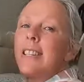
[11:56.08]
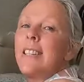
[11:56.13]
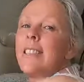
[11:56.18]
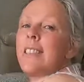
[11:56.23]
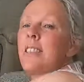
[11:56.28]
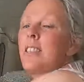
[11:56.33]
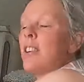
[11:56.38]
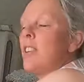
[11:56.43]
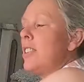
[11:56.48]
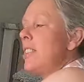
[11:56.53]
to
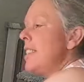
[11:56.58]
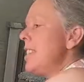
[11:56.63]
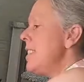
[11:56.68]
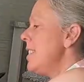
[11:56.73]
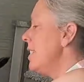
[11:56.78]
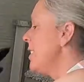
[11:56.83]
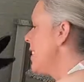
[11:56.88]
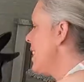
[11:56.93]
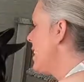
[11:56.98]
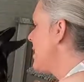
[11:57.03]
get
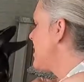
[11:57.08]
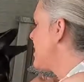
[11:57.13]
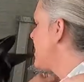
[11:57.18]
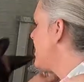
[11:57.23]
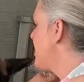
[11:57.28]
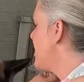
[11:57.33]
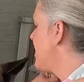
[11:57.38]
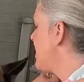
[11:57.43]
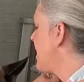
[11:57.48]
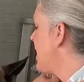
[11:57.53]
started. Ask
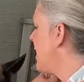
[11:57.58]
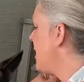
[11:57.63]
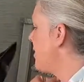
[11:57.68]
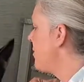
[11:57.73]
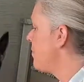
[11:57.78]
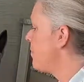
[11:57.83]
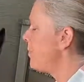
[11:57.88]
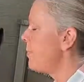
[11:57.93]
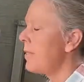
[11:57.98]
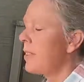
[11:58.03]
to stay.
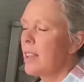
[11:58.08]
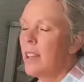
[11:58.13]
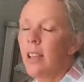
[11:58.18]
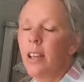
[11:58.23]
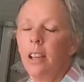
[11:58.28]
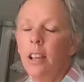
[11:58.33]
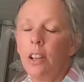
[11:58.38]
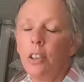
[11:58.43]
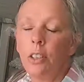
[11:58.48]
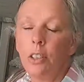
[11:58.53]

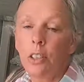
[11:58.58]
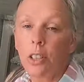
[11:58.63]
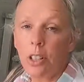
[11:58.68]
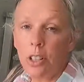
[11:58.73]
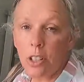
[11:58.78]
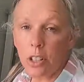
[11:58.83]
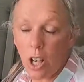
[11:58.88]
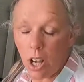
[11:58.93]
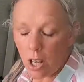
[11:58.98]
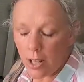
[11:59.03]
You're
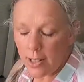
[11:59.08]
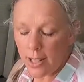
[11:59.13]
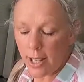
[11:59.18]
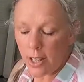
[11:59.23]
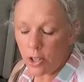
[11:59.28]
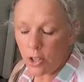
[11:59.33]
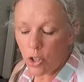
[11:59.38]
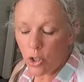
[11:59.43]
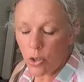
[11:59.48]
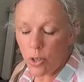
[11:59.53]
going to toss
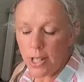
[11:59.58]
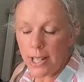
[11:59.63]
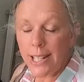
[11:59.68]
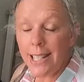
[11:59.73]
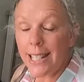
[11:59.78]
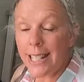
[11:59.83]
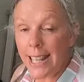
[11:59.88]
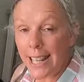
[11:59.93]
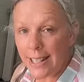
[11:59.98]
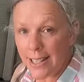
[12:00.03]
out a
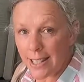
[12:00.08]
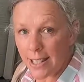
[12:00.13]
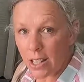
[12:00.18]
treat to get